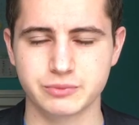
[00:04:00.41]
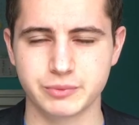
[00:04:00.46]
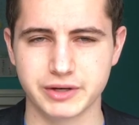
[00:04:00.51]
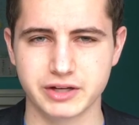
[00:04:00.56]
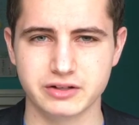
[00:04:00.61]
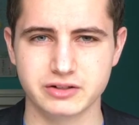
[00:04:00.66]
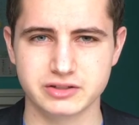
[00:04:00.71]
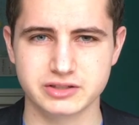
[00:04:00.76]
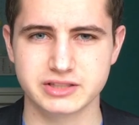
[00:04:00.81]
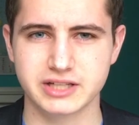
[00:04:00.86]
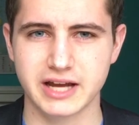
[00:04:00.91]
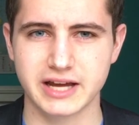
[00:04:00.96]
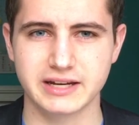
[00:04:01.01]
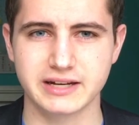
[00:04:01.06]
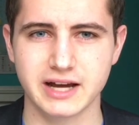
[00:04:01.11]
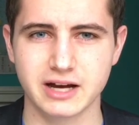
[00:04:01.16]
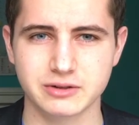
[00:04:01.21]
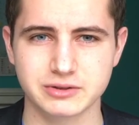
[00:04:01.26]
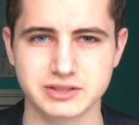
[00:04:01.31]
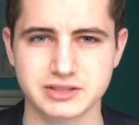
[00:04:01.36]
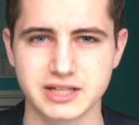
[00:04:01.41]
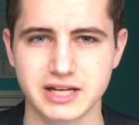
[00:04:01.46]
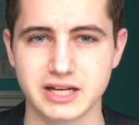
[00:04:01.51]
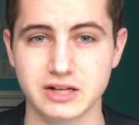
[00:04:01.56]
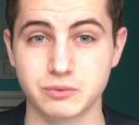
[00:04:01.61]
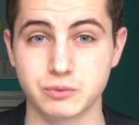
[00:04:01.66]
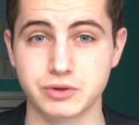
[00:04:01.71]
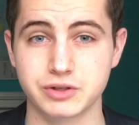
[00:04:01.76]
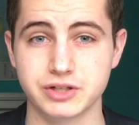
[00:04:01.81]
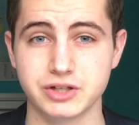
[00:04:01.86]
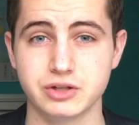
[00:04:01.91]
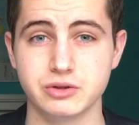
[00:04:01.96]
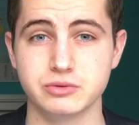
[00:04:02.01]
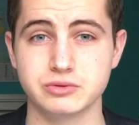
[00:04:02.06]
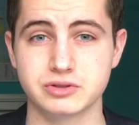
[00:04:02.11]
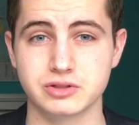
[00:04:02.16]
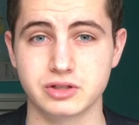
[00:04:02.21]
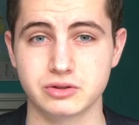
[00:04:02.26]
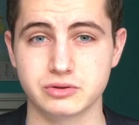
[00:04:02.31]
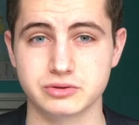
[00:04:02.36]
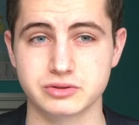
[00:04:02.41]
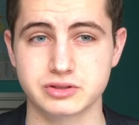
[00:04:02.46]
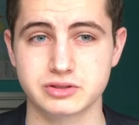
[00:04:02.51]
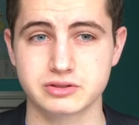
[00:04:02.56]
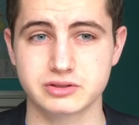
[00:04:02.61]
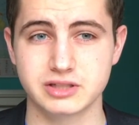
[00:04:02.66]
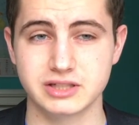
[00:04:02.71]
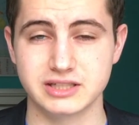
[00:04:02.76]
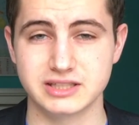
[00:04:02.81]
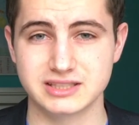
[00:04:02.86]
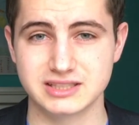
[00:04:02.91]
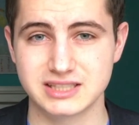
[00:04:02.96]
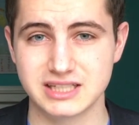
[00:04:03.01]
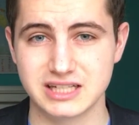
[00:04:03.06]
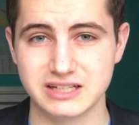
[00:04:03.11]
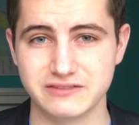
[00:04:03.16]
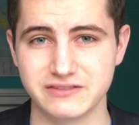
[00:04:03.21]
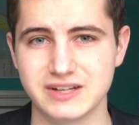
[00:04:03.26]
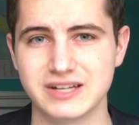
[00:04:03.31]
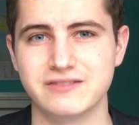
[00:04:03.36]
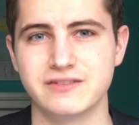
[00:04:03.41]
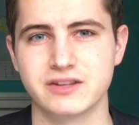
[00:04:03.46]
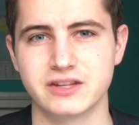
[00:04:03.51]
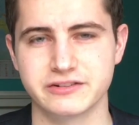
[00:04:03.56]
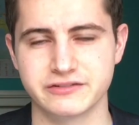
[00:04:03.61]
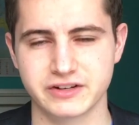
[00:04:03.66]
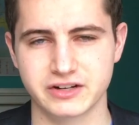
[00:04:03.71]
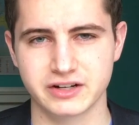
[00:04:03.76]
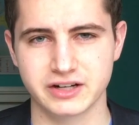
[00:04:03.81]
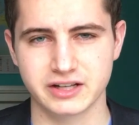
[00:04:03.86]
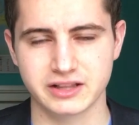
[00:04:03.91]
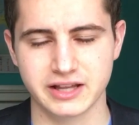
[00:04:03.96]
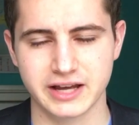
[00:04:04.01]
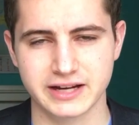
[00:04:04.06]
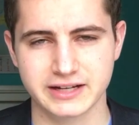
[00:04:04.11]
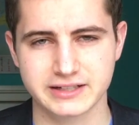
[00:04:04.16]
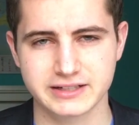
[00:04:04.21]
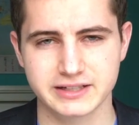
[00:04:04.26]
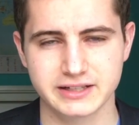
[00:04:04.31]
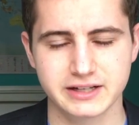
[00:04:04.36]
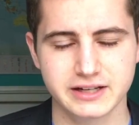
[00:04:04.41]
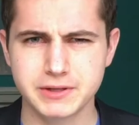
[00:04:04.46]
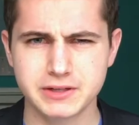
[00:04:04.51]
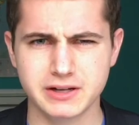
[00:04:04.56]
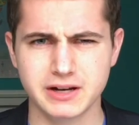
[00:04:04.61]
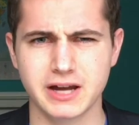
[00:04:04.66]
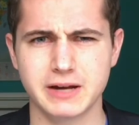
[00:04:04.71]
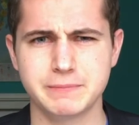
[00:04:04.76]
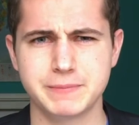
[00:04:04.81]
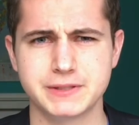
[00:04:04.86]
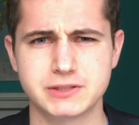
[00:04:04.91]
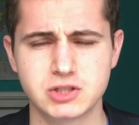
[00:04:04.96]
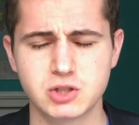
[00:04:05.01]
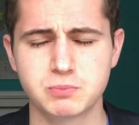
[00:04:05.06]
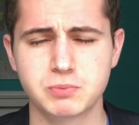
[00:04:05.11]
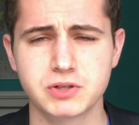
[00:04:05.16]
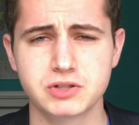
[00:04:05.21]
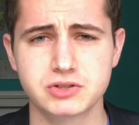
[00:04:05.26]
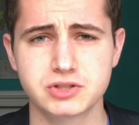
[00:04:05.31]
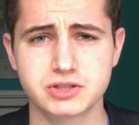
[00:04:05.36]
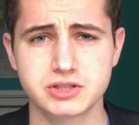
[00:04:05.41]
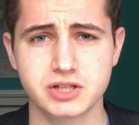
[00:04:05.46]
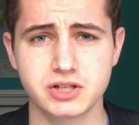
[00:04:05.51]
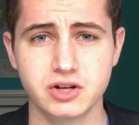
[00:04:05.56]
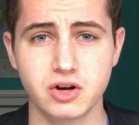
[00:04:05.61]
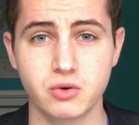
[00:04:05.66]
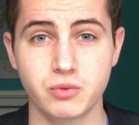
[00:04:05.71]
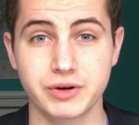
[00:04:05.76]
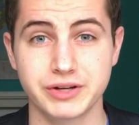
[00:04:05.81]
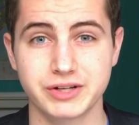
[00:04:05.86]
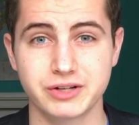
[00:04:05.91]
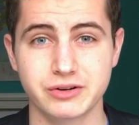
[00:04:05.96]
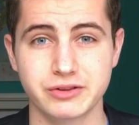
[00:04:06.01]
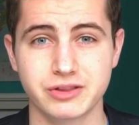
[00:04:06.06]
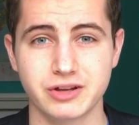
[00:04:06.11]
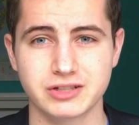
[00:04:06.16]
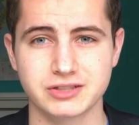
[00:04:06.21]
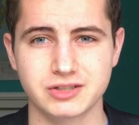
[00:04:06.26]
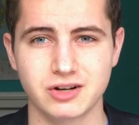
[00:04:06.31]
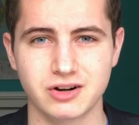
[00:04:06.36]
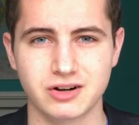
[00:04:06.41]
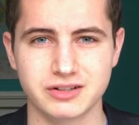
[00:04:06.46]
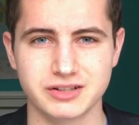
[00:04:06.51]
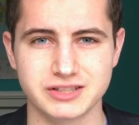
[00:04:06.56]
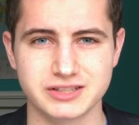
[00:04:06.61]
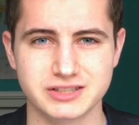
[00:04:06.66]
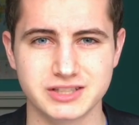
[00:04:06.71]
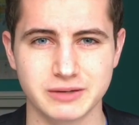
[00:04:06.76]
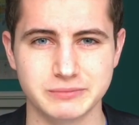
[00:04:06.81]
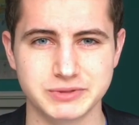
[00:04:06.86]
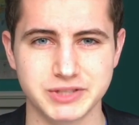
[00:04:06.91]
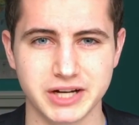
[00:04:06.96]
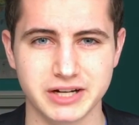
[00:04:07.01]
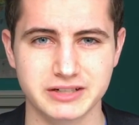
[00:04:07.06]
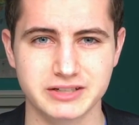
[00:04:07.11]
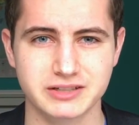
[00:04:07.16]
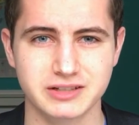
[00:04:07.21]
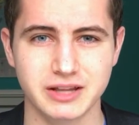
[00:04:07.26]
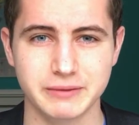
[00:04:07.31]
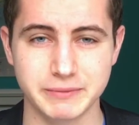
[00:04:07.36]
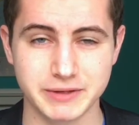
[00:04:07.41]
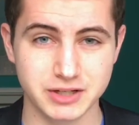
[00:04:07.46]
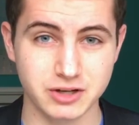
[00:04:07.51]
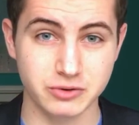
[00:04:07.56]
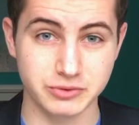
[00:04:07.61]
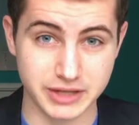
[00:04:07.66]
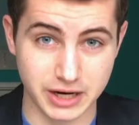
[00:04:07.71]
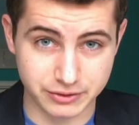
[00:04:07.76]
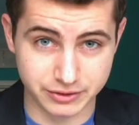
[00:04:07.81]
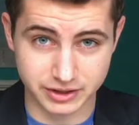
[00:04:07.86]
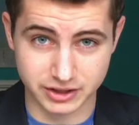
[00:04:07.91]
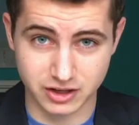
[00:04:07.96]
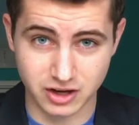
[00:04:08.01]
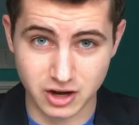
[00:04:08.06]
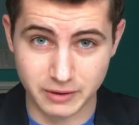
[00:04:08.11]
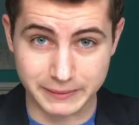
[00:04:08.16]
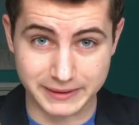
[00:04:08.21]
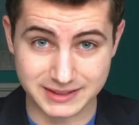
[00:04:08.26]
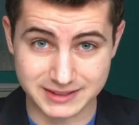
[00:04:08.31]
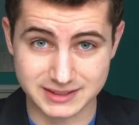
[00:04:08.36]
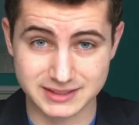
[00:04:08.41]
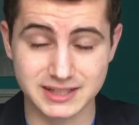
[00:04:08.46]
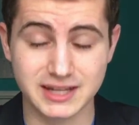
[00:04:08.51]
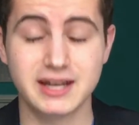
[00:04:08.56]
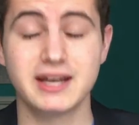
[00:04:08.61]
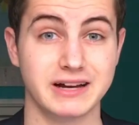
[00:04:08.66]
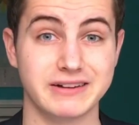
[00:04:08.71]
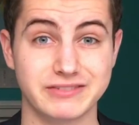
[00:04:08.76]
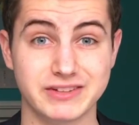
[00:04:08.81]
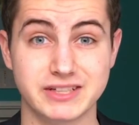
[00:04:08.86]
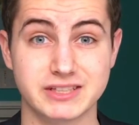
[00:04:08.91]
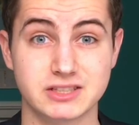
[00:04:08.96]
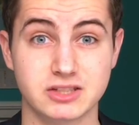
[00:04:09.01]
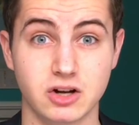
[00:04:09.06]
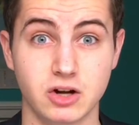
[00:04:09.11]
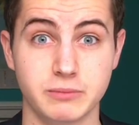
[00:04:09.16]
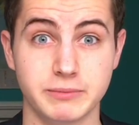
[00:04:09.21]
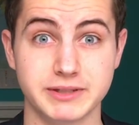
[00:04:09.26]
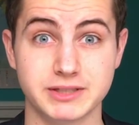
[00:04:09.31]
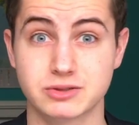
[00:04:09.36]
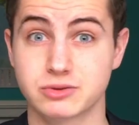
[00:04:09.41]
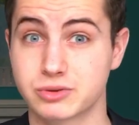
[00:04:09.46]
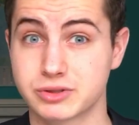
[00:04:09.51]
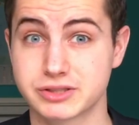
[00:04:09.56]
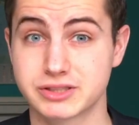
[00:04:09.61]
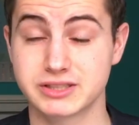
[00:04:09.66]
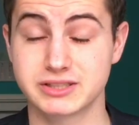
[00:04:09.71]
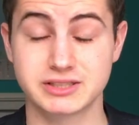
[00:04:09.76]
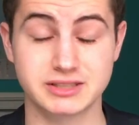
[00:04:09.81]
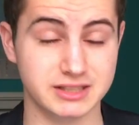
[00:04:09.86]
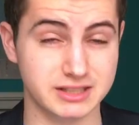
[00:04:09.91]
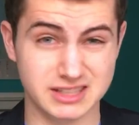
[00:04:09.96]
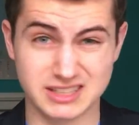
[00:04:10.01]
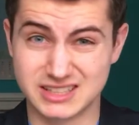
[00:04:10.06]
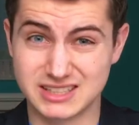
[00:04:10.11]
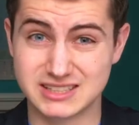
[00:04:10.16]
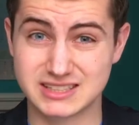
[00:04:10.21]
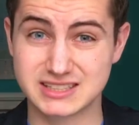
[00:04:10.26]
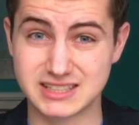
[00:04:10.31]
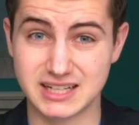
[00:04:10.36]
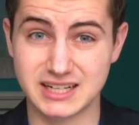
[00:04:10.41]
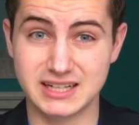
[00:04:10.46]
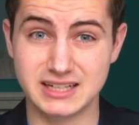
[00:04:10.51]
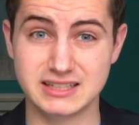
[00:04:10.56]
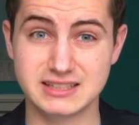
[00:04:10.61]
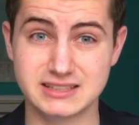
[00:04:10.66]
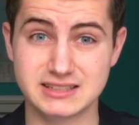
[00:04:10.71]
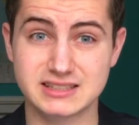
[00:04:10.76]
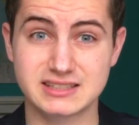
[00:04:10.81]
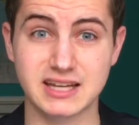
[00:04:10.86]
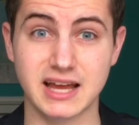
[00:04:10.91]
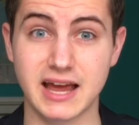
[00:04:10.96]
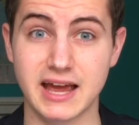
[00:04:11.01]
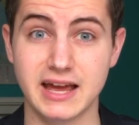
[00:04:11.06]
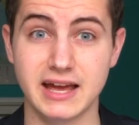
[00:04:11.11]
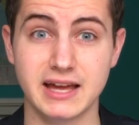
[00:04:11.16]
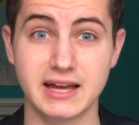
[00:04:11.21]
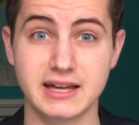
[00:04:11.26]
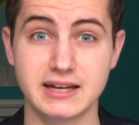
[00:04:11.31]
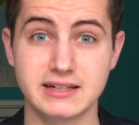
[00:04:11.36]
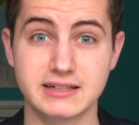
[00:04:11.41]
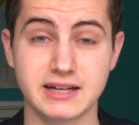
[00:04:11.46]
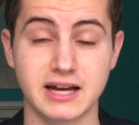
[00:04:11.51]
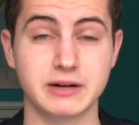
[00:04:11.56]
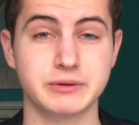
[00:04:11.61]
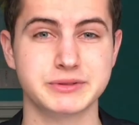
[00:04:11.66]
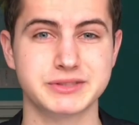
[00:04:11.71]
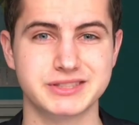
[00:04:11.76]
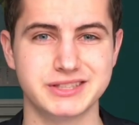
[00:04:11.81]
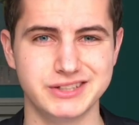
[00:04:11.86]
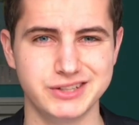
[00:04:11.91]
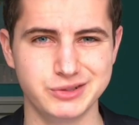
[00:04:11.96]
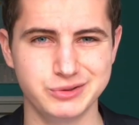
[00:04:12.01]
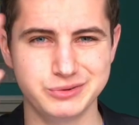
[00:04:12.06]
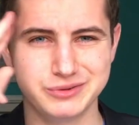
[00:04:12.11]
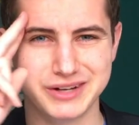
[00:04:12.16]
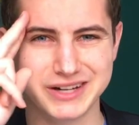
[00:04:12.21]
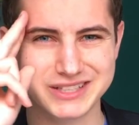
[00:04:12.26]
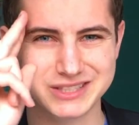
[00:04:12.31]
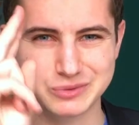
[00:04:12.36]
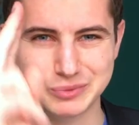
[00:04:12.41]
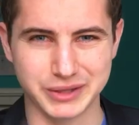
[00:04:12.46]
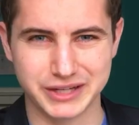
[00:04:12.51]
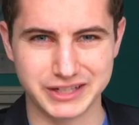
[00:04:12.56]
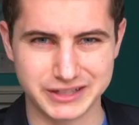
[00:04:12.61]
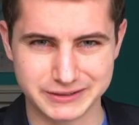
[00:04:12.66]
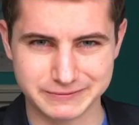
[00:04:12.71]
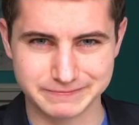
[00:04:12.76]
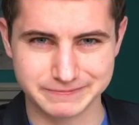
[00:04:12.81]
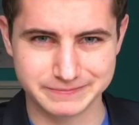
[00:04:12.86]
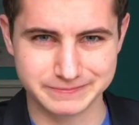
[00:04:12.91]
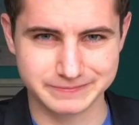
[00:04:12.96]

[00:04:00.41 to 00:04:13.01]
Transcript: and we understand how Satan will use those to deceive even the very elect. But I'd be super interested to know what your thoughts are on this subject. Let me know down in the comments. I have links to all my sources in the disdains, and I will see you next week.